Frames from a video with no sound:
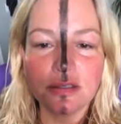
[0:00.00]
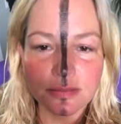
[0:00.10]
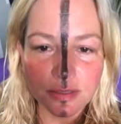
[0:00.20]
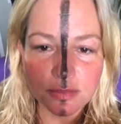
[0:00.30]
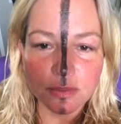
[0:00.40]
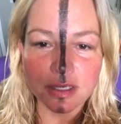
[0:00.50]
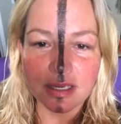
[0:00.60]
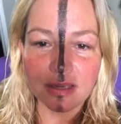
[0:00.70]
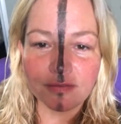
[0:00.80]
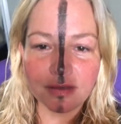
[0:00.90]
It's much more
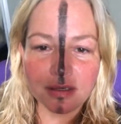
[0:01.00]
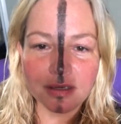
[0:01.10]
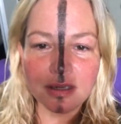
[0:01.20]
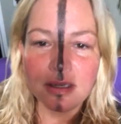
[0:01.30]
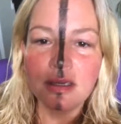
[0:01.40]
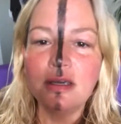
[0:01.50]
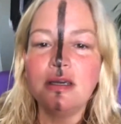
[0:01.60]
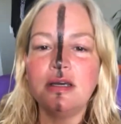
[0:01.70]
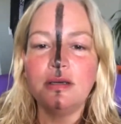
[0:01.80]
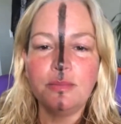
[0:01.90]
even
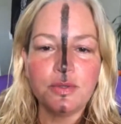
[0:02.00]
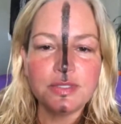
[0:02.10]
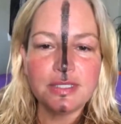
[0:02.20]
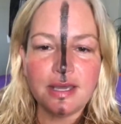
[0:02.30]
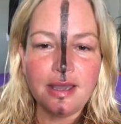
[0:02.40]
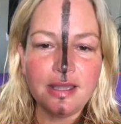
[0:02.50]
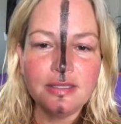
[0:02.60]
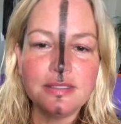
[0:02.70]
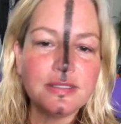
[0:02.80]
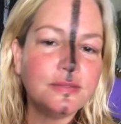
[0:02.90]
on both
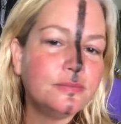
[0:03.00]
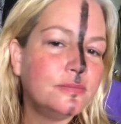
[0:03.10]
sides.